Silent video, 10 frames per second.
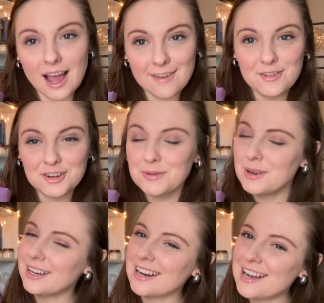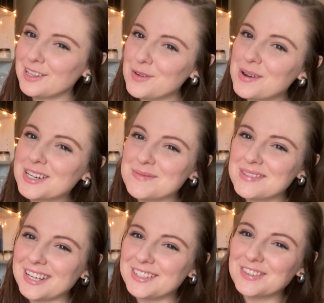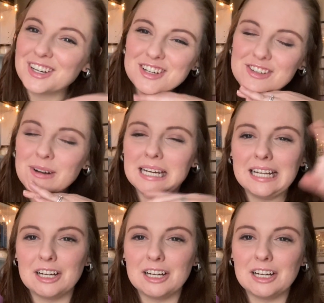If you're new here, hello, welcome, thanks for joining.